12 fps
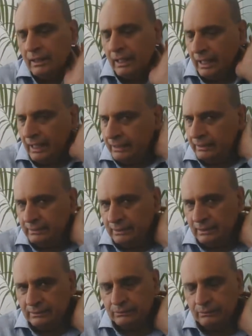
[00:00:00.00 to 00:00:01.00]
and
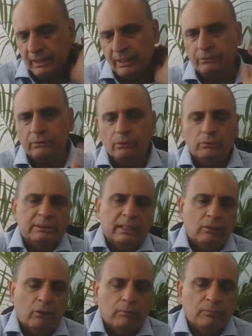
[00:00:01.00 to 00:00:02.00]
today you closed
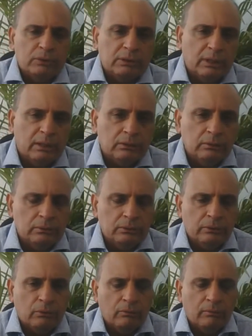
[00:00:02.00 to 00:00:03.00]
at almost
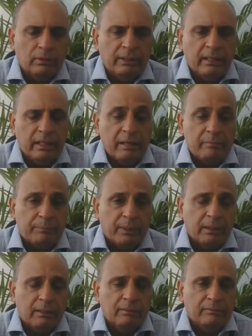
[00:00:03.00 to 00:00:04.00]

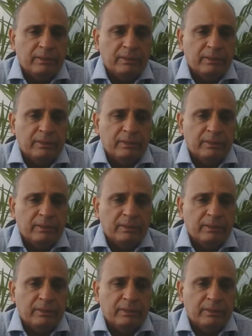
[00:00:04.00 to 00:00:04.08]
April